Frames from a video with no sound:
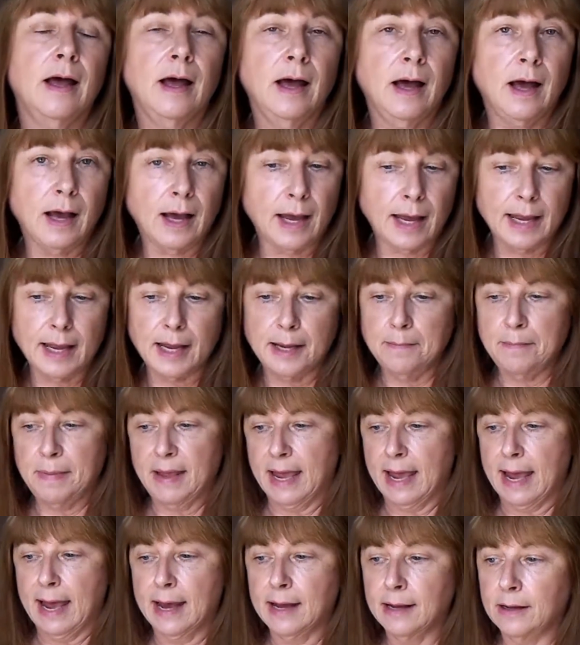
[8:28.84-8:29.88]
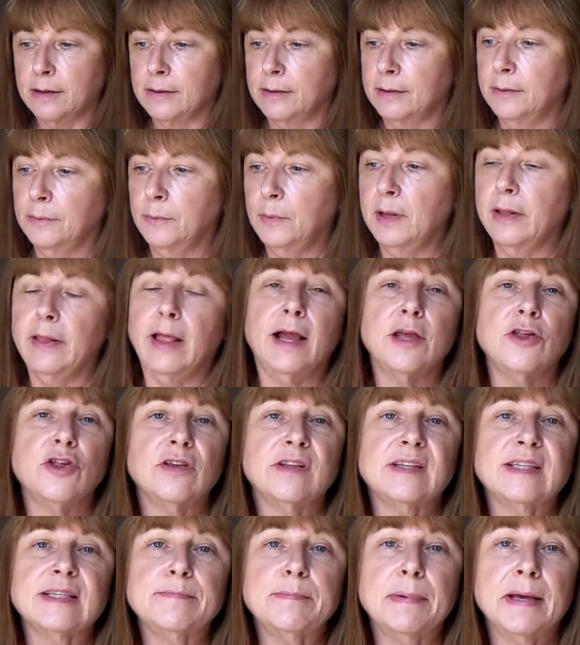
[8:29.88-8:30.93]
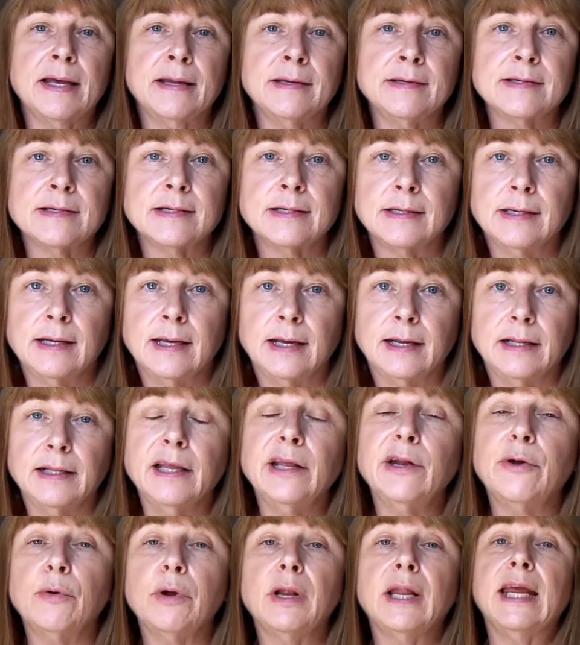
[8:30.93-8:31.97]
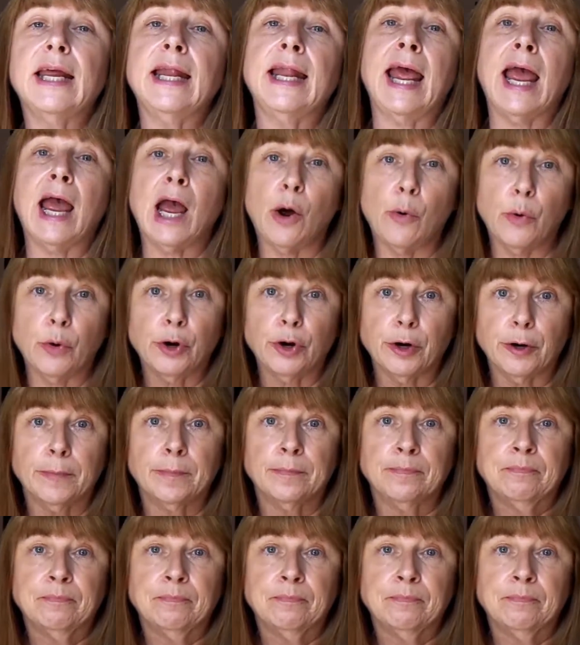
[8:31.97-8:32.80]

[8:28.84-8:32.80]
Hi, I'm back. Well, I just spent literally an hour